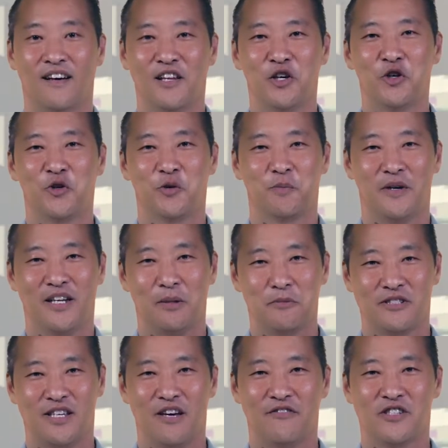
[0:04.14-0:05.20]
Hello, my name
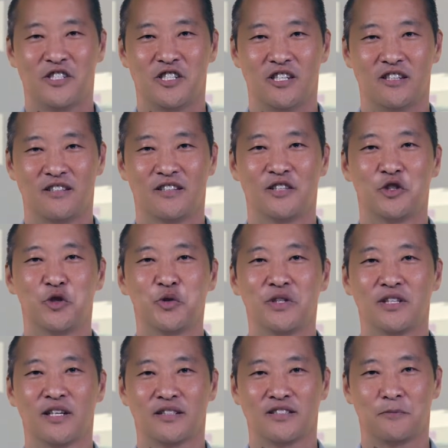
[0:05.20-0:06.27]
is Kevin Shin,
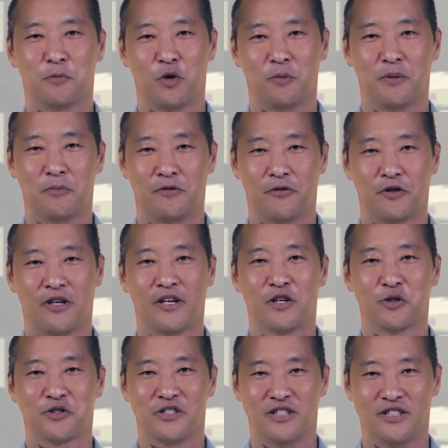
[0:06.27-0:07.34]
newly elected board member for
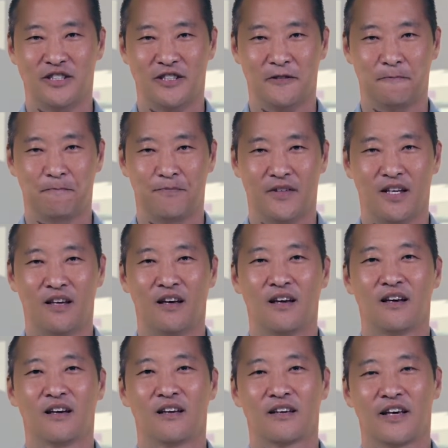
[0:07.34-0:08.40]
KOCT.
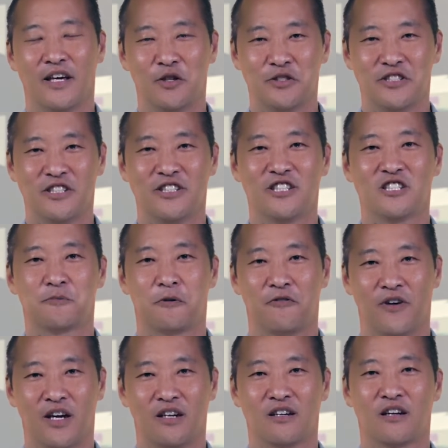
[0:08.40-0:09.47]
KOCT has
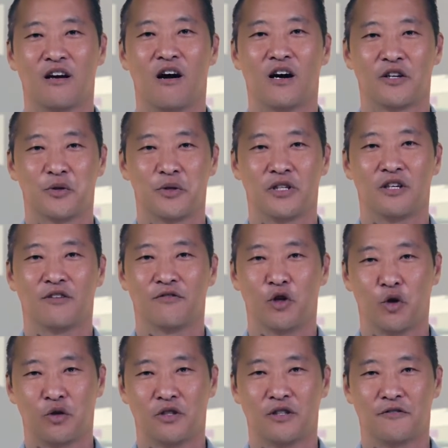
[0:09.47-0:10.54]
provided a conduit of
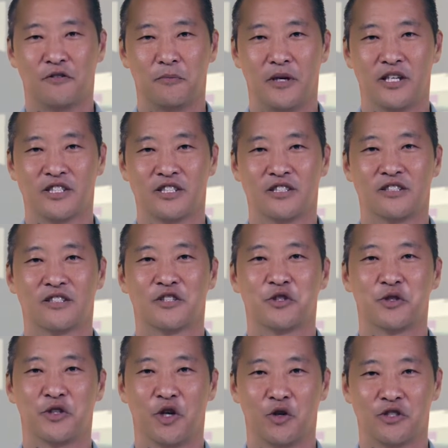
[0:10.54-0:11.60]
local information
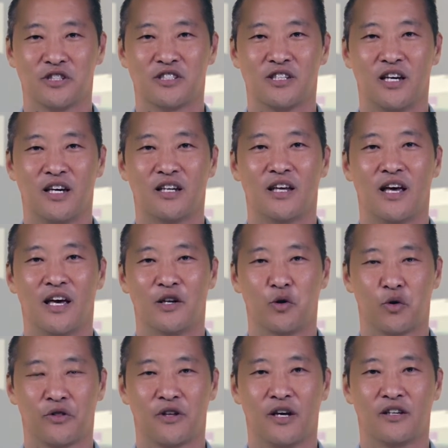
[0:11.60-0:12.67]
to the Oceanside and
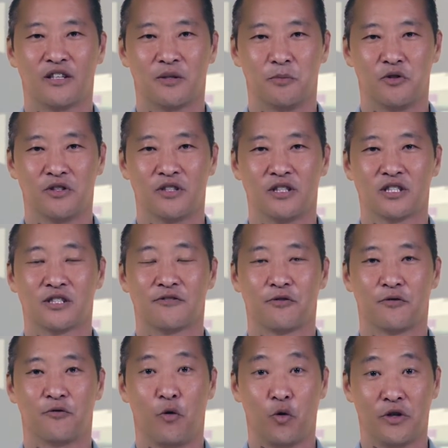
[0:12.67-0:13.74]
North County communities
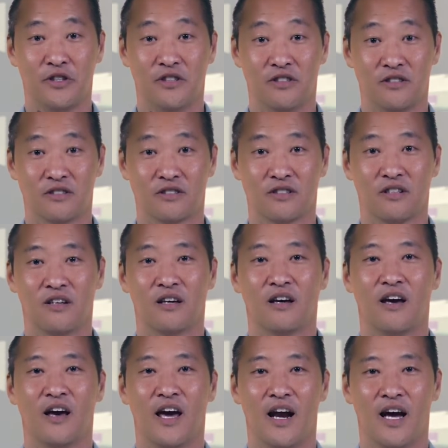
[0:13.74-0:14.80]
for 40 years,
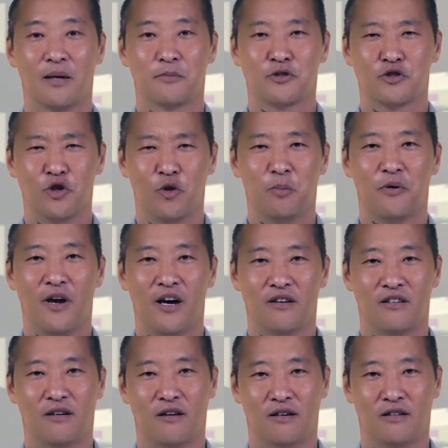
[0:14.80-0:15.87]
and I am so
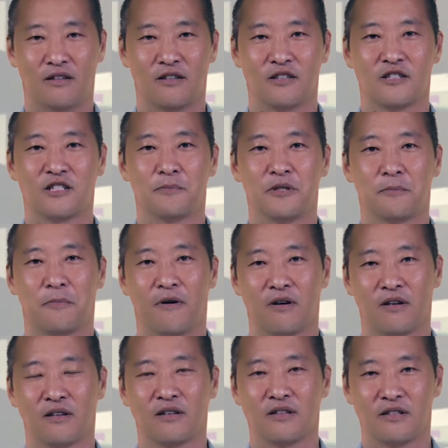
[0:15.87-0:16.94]
proud and honored to be a
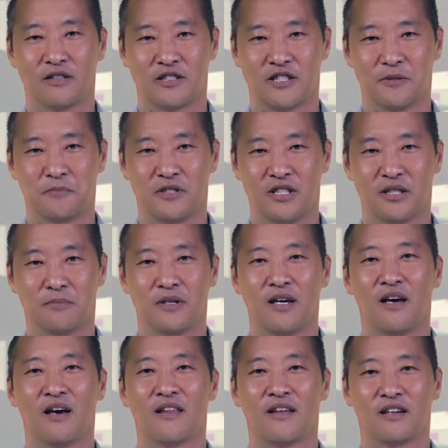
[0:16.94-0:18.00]
part of the leadership team
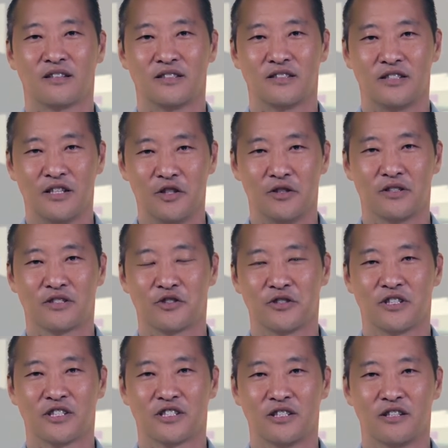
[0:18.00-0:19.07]
that will continue this
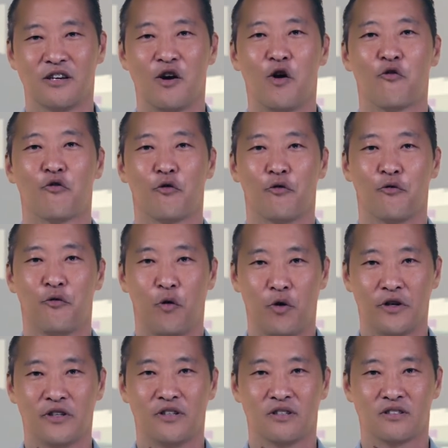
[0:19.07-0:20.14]
tradition for
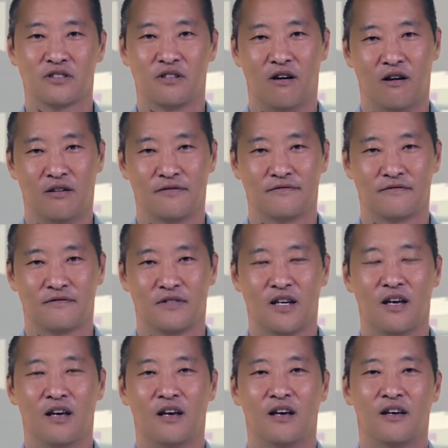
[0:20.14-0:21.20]
40 years and on.
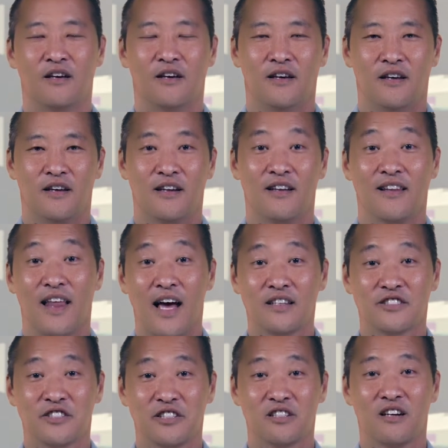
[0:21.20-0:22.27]
Now,
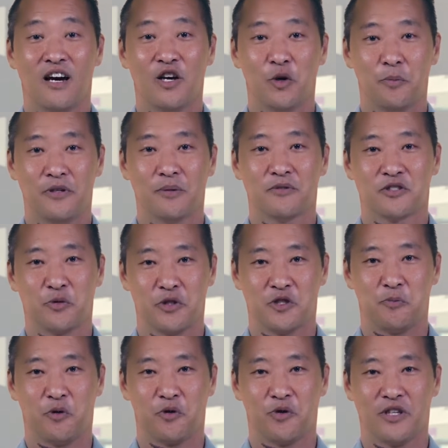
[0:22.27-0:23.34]
last year, I opened up
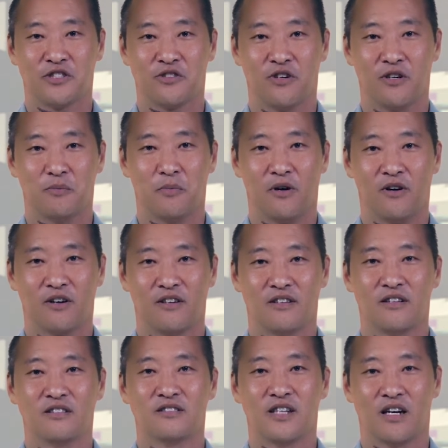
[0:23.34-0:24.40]
Switchboard Restaurant and Bar
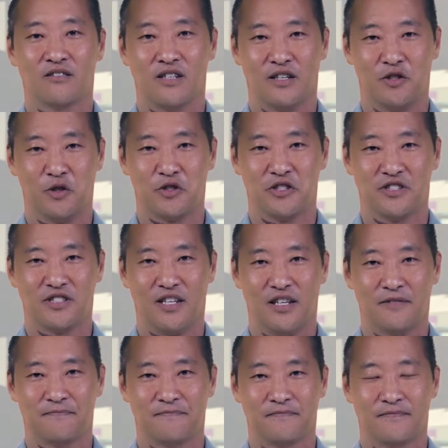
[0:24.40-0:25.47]
in downtown Oceanside,